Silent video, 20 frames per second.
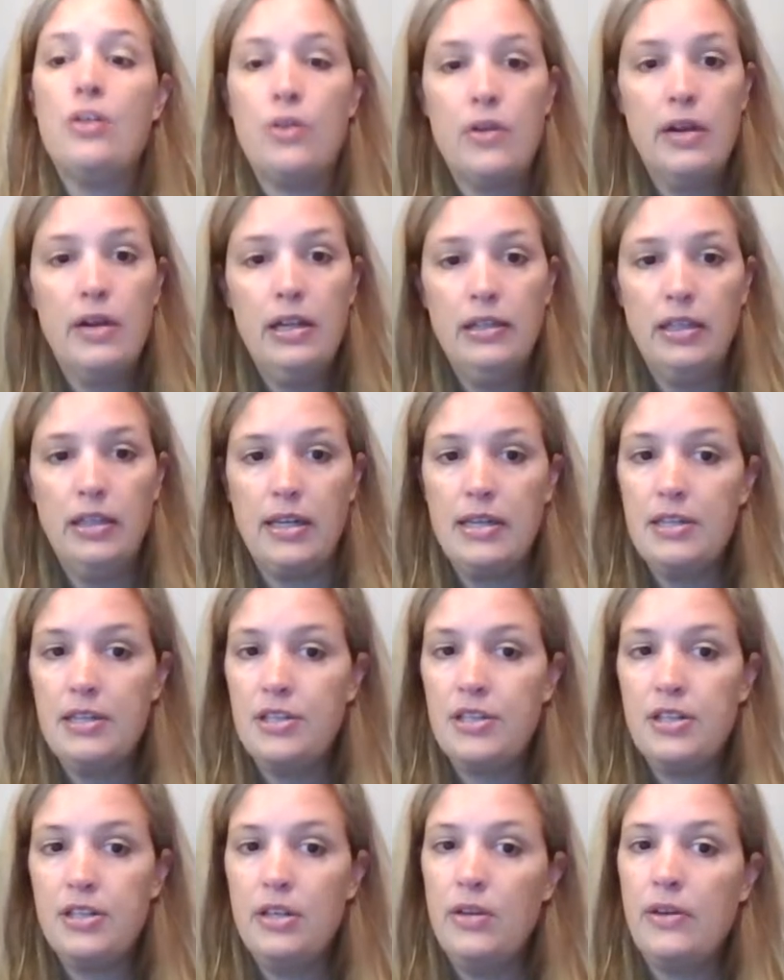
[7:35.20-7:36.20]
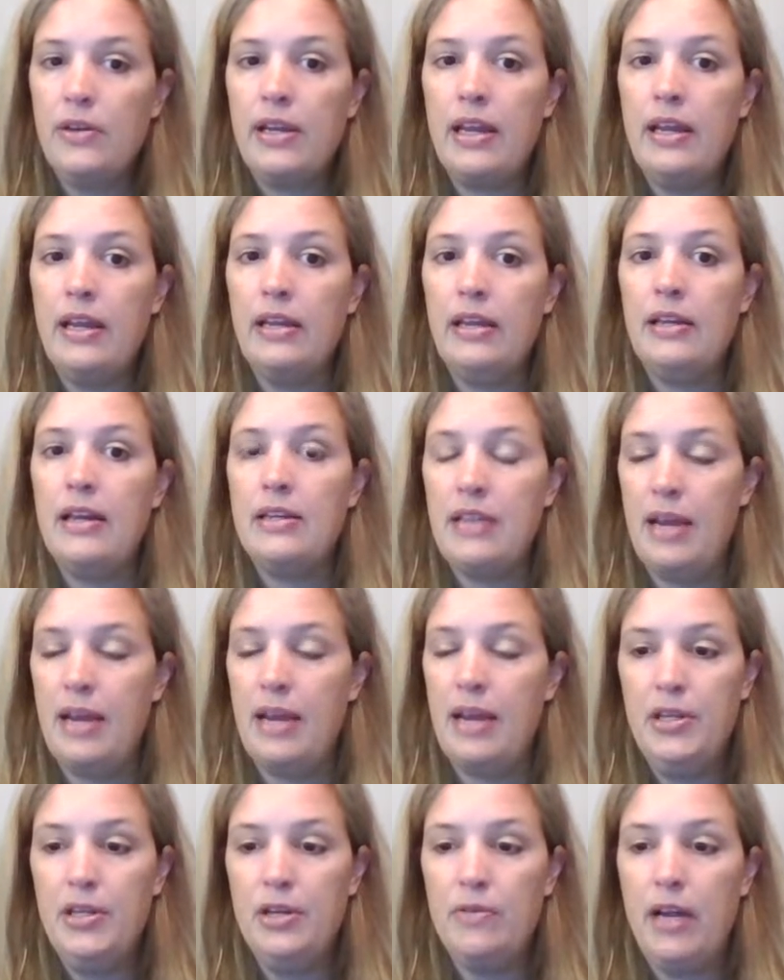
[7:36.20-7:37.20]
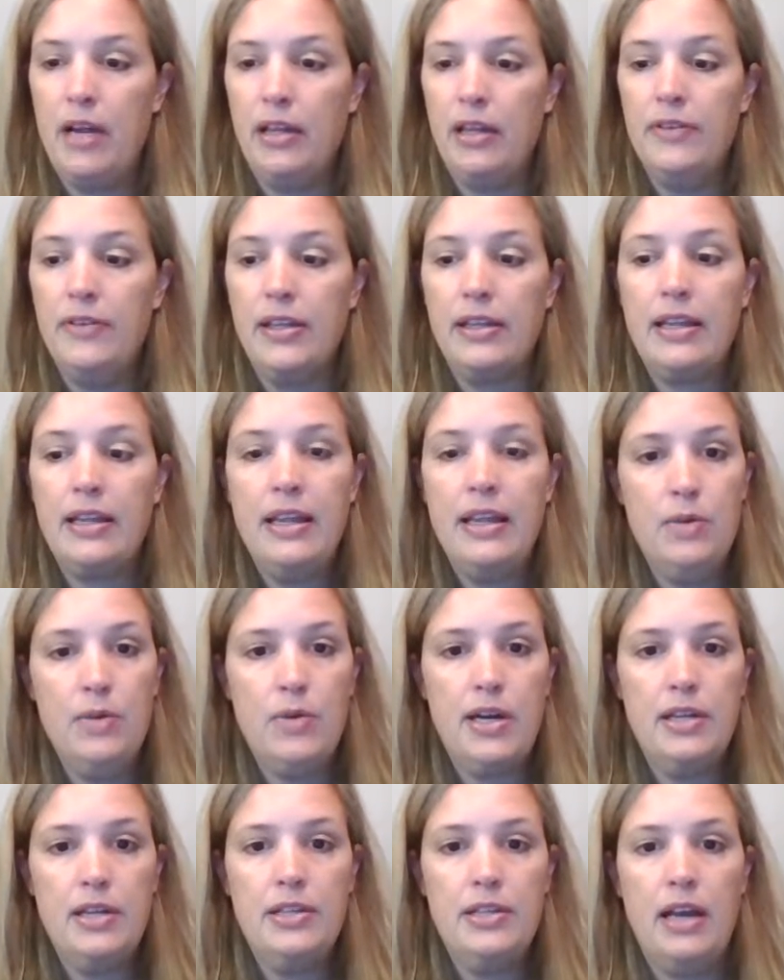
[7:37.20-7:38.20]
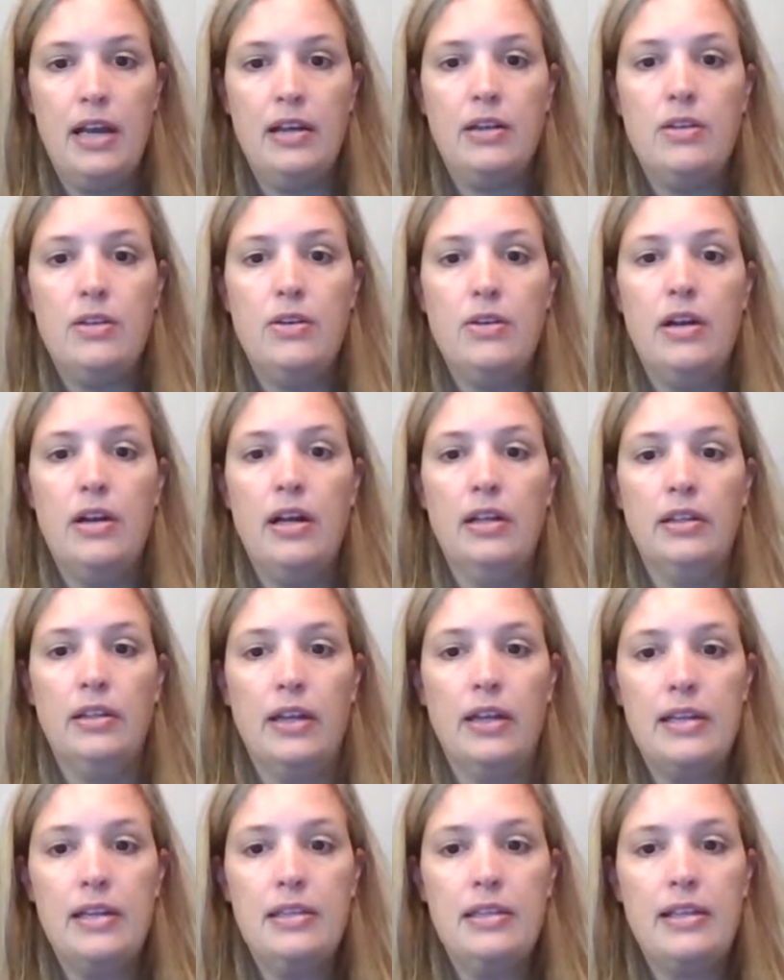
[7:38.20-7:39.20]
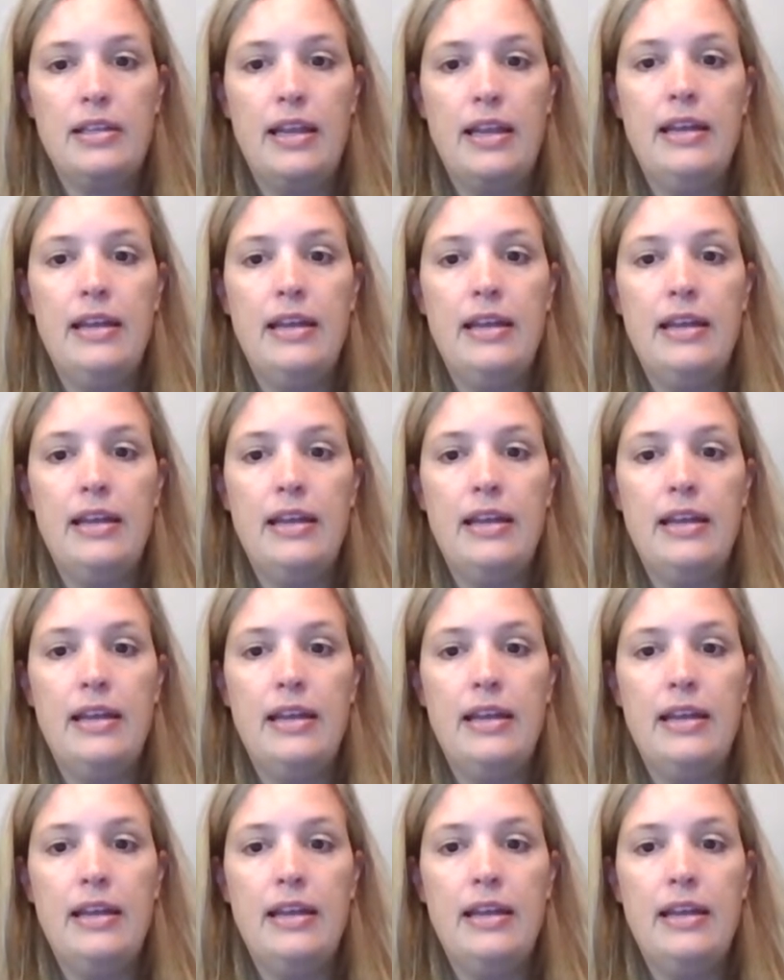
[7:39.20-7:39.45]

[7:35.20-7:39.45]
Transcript: Google Alerts, you can type in your relevant keywords on Google Alerts